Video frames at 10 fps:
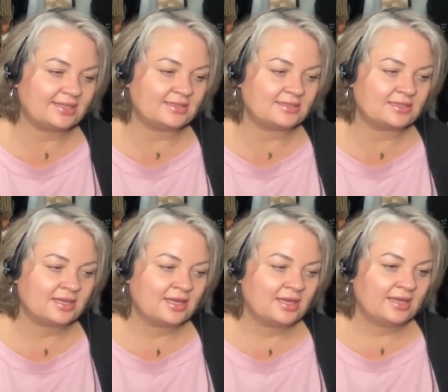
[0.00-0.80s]
is,
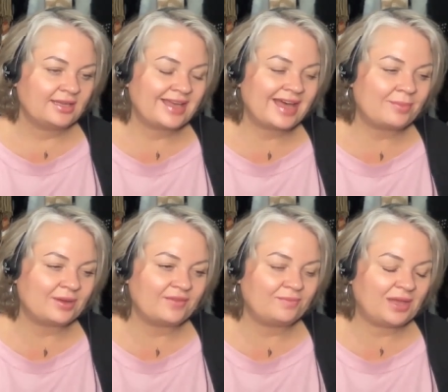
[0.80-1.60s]
yeah,
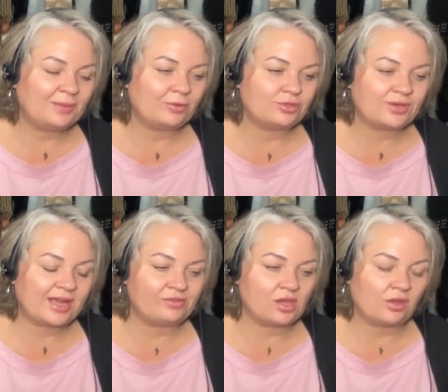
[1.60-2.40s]
but if people
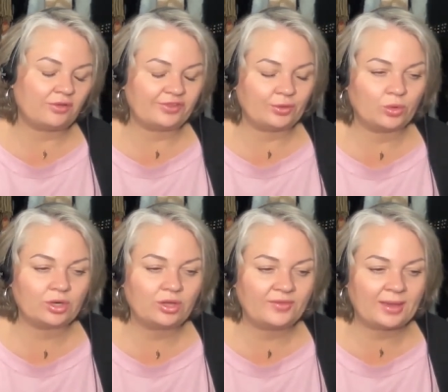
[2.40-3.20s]
travel all over the
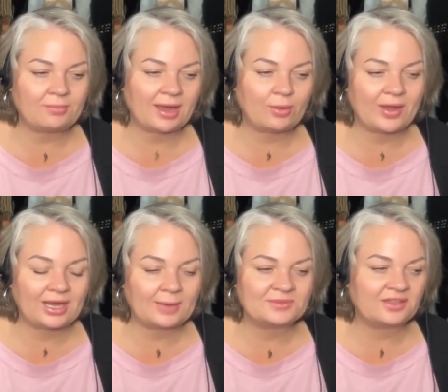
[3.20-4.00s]
world, they might
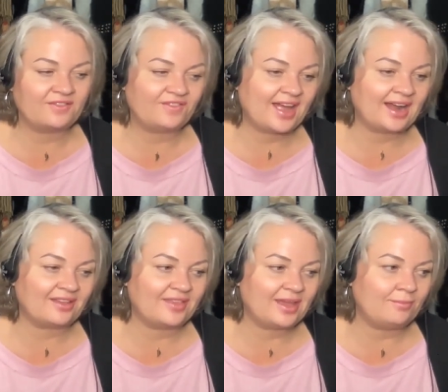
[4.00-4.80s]
wake up to the
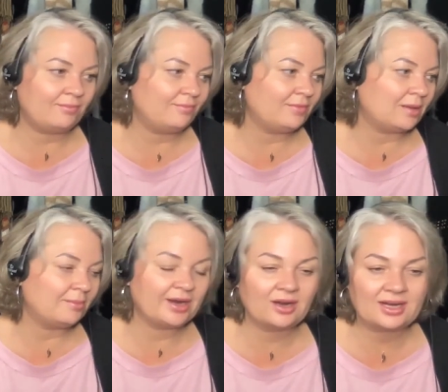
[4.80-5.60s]
fact that
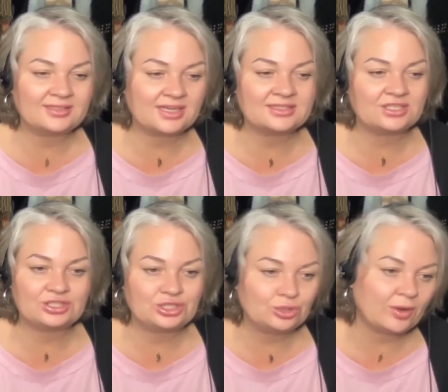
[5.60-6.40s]
America
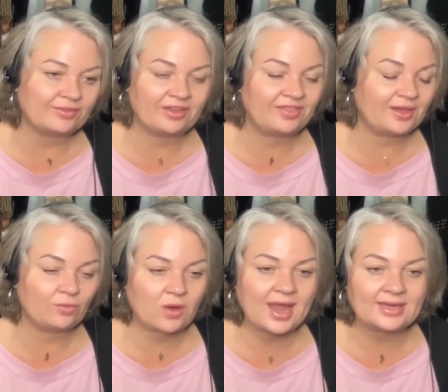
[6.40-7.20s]
doesn't do
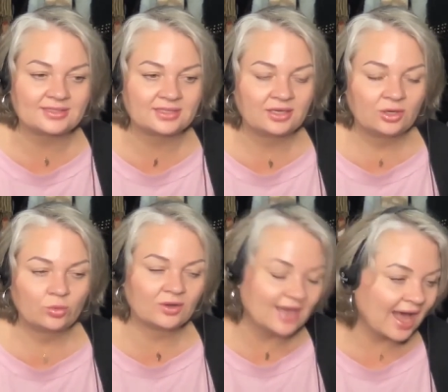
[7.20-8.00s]
everything right.
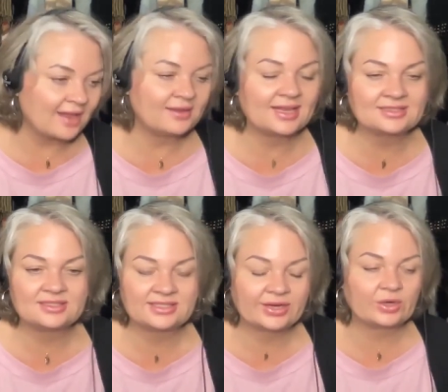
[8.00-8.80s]
We're not
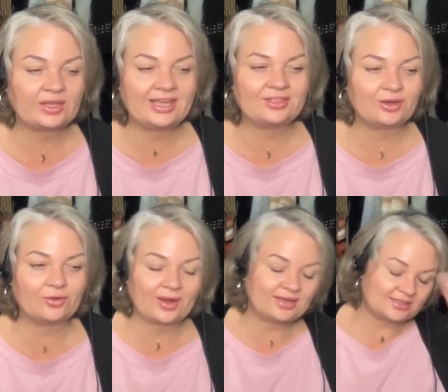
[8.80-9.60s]
necessarily the
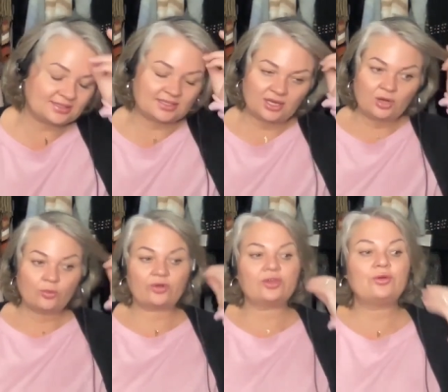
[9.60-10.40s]
greatest.
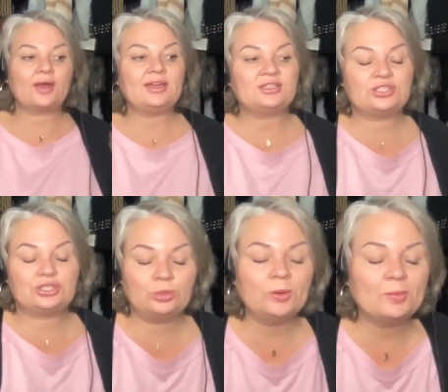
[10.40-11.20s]
We're the
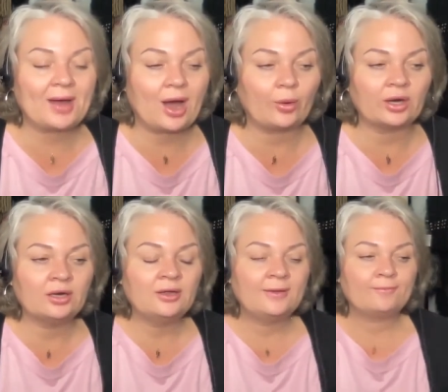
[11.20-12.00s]
greatest superpower.